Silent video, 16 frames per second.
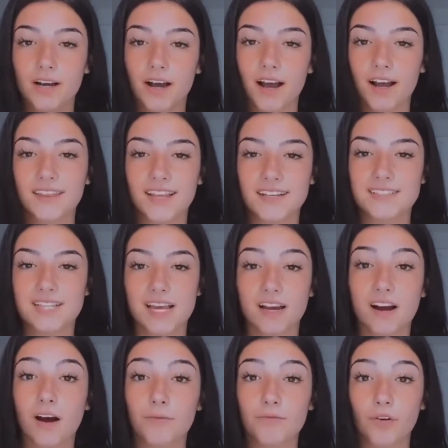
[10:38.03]
unless they
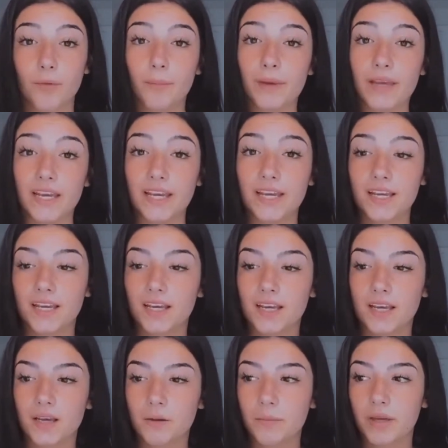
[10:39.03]
come from me,
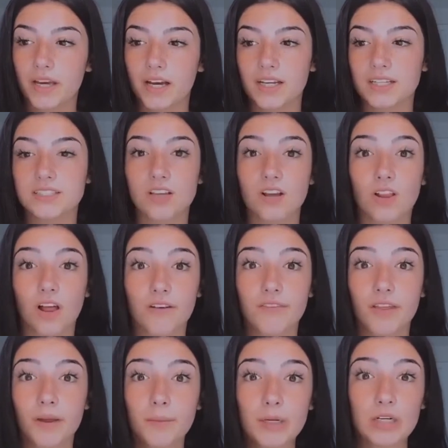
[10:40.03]
because a lot of
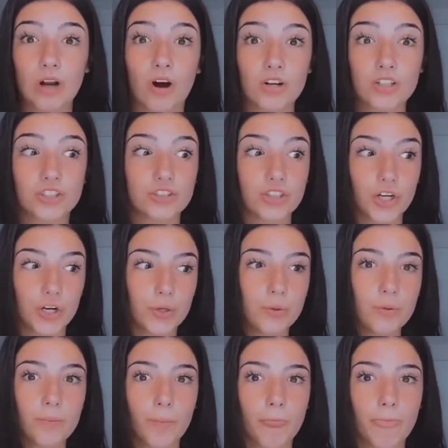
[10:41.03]
them are not
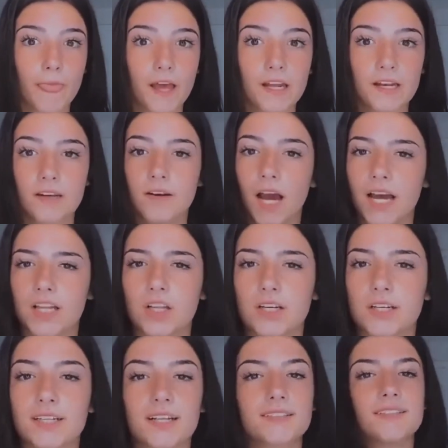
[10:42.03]
true. And I look
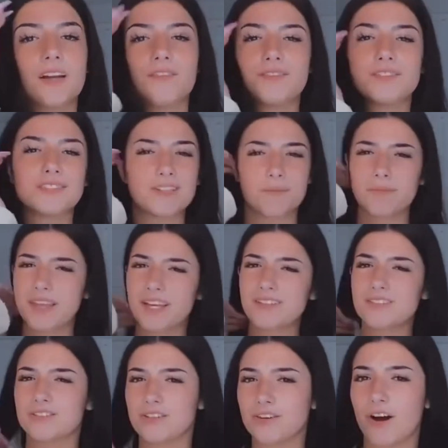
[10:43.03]
at that stuff, and some
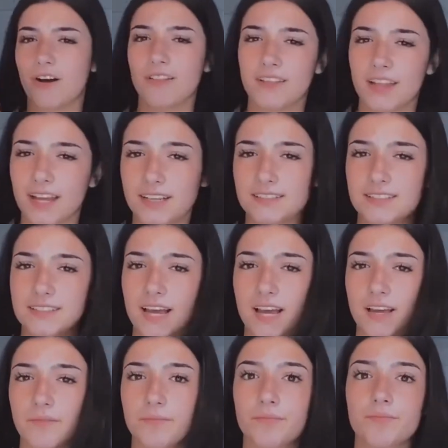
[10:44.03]
things are not things
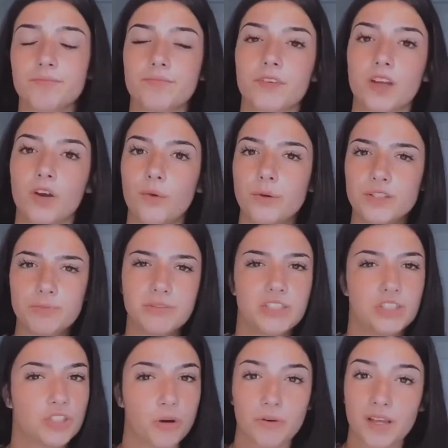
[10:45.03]
that we should be
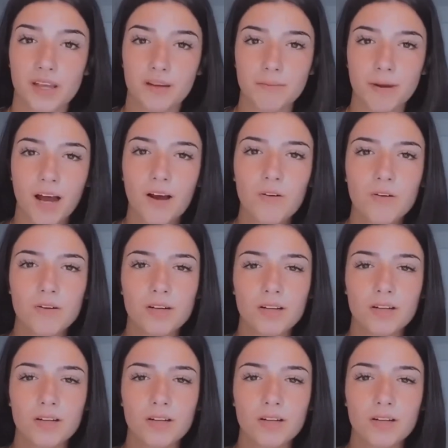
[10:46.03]
joking about.